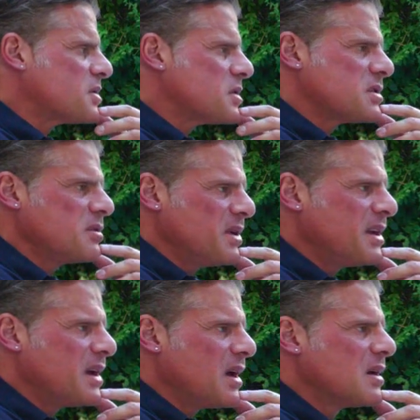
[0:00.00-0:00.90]
the social
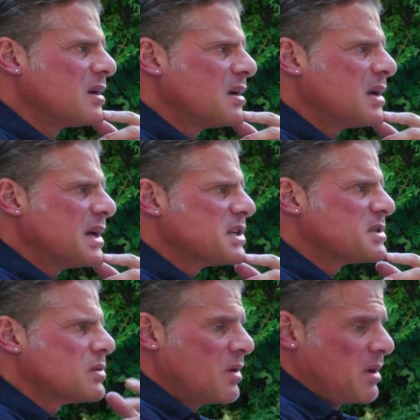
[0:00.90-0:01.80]
media yeah.
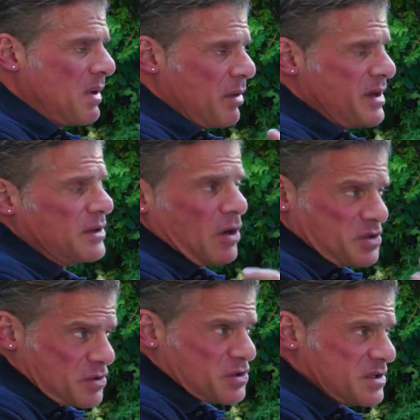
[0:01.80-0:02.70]
is about the
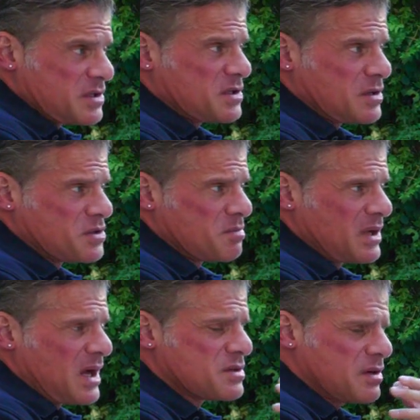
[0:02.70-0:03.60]
endogenous testosterone yeah.
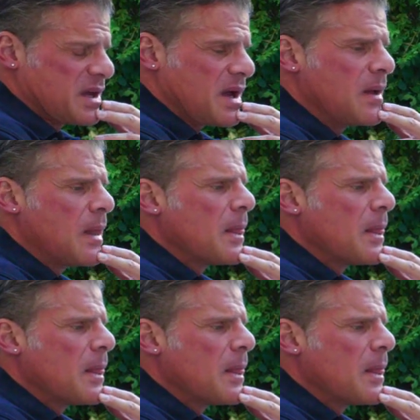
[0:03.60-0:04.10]
production. Okay,